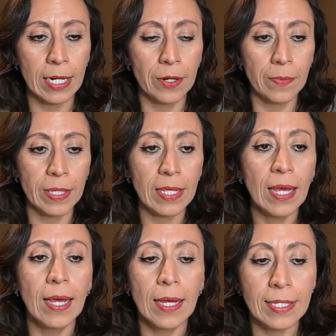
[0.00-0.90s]
a little bit.
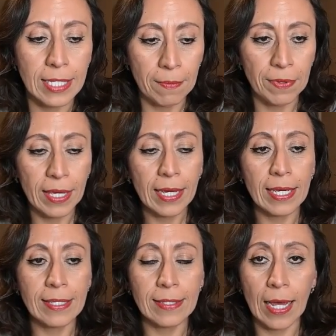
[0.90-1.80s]
Same thing
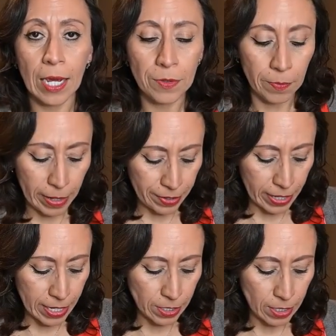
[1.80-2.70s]
inside of my
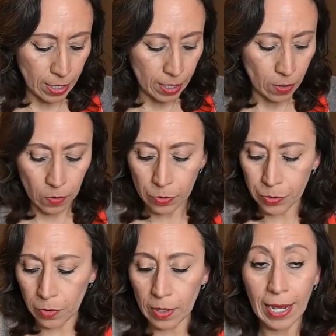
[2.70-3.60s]
range.
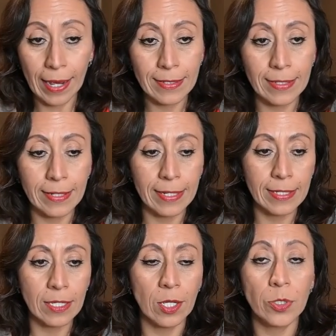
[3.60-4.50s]
Control
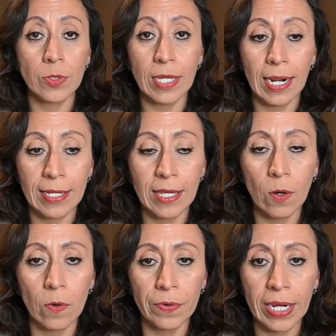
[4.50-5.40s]
Asterisk to select the
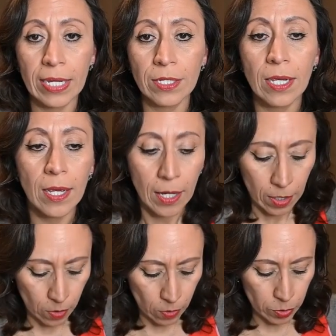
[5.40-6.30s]
whole range.
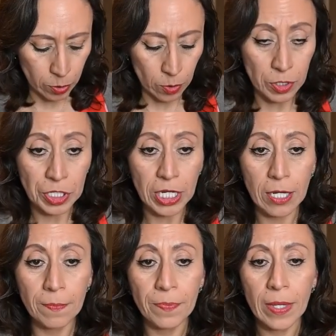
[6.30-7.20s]
Control
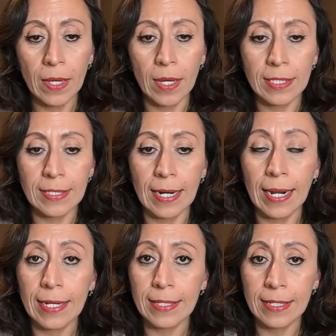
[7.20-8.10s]
G,
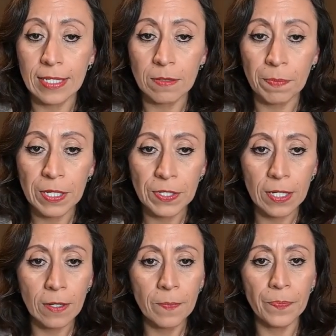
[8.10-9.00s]
select
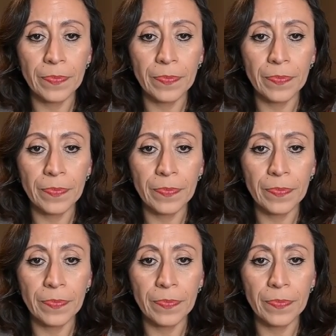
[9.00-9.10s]
Special.